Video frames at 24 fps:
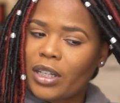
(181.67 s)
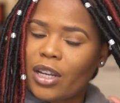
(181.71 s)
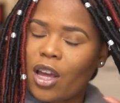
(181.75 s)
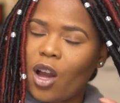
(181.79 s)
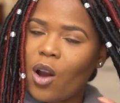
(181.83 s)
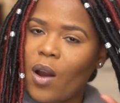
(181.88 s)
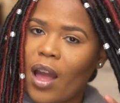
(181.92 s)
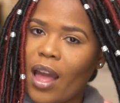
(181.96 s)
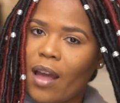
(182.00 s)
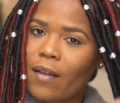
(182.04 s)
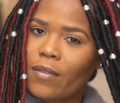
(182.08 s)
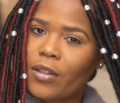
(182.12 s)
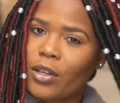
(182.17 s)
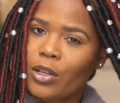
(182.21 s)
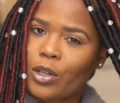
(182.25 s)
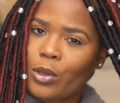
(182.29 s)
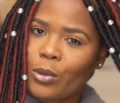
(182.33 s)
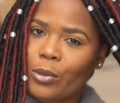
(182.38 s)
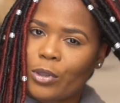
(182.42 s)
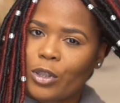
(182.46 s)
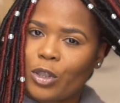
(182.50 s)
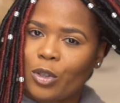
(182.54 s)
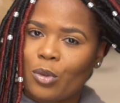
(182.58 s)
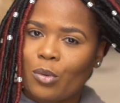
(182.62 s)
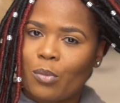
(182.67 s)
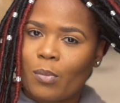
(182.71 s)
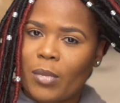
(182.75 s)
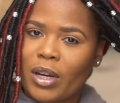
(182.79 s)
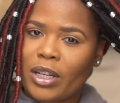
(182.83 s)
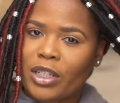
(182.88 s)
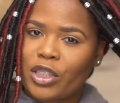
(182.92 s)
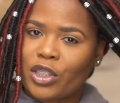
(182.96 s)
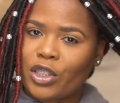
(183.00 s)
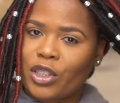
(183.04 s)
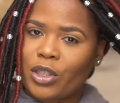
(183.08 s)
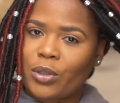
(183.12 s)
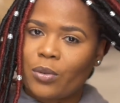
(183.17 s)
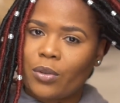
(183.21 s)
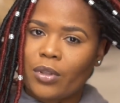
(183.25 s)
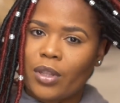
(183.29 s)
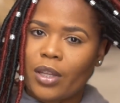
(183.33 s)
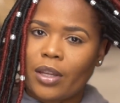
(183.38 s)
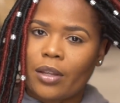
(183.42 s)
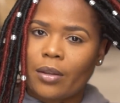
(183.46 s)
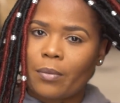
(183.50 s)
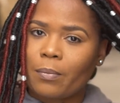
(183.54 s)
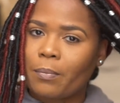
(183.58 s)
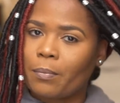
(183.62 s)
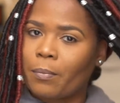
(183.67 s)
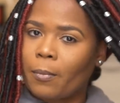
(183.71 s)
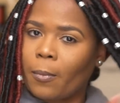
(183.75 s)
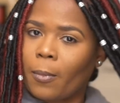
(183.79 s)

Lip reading: don't have to do too much to them.